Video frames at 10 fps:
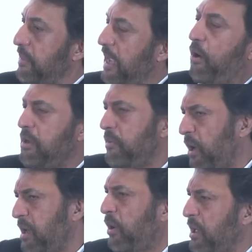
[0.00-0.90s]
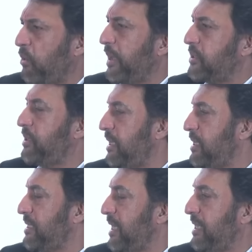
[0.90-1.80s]
And not a, not, not a question.
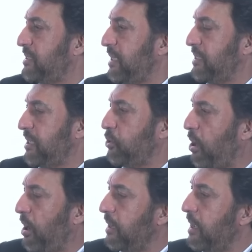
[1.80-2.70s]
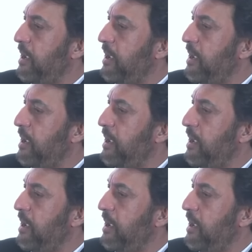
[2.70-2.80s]
It's a, it's, it's a thought